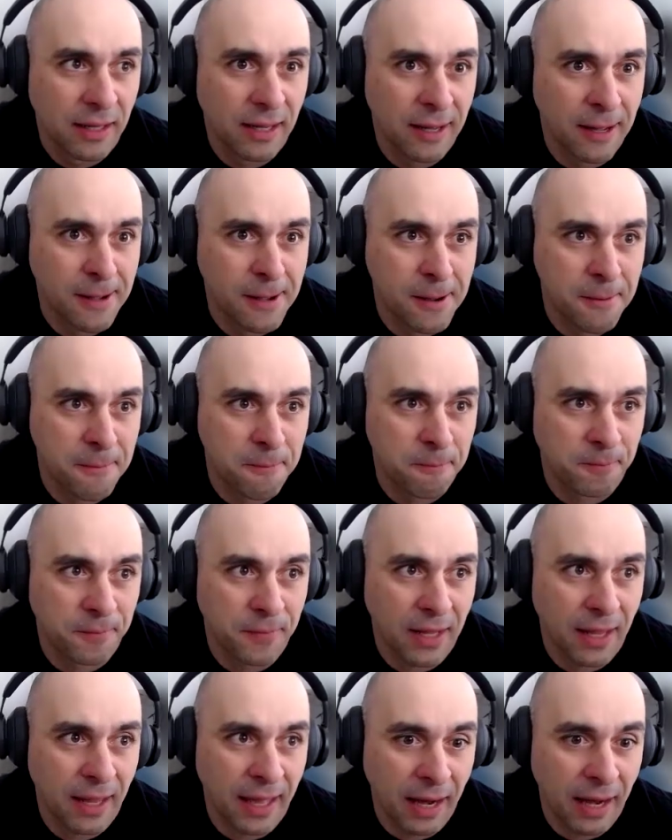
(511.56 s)
And
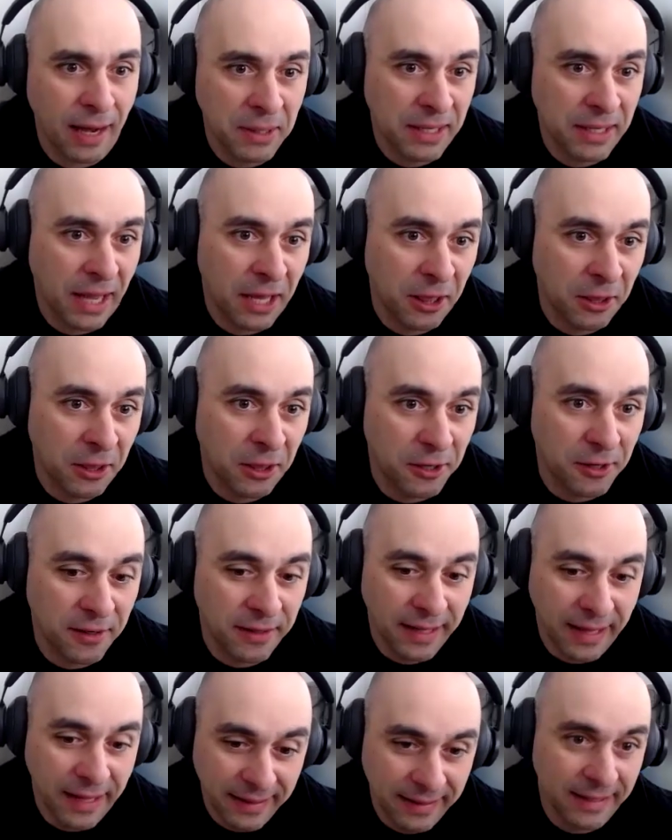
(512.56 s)
I mean, I
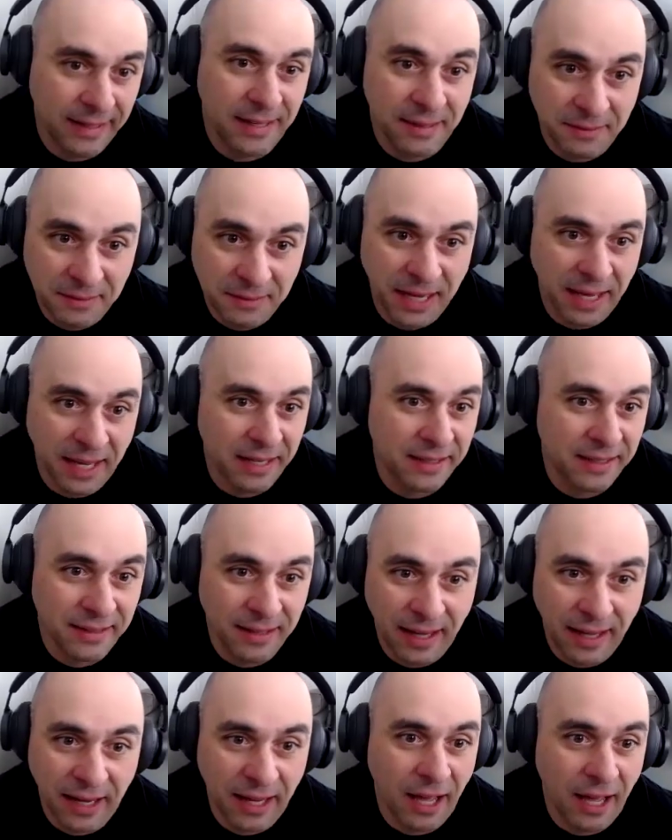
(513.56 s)
learned, and then kind
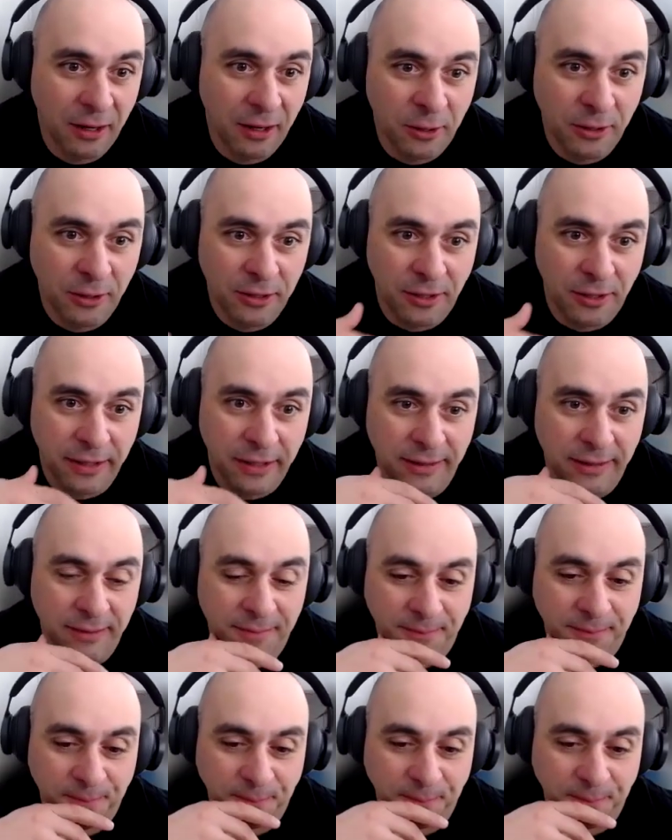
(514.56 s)
of I got hooked on it.